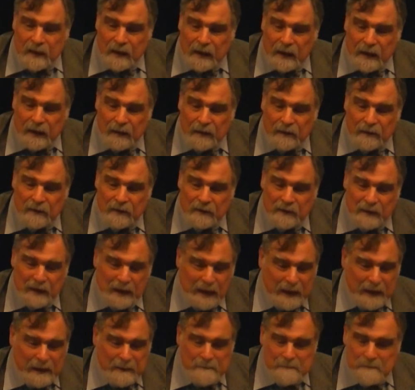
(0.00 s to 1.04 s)
And
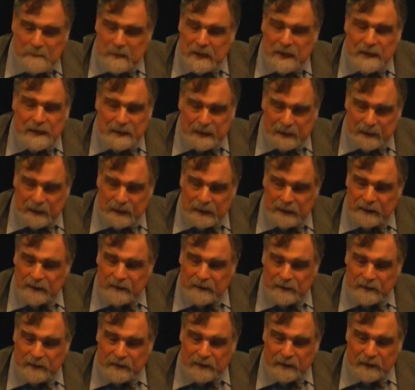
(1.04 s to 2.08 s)
they immediately
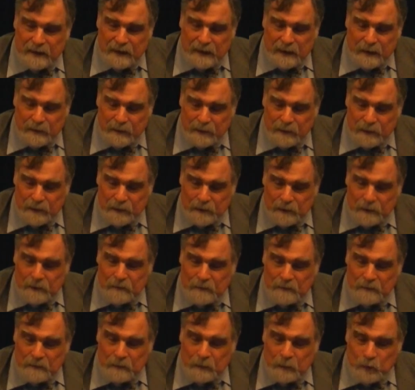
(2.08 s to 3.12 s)
set out to
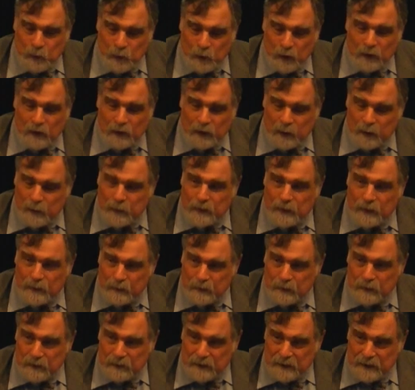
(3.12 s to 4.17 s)
work on the
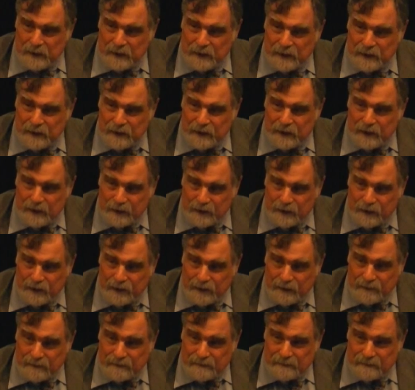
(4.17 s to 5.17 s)
problems of ecclesiology,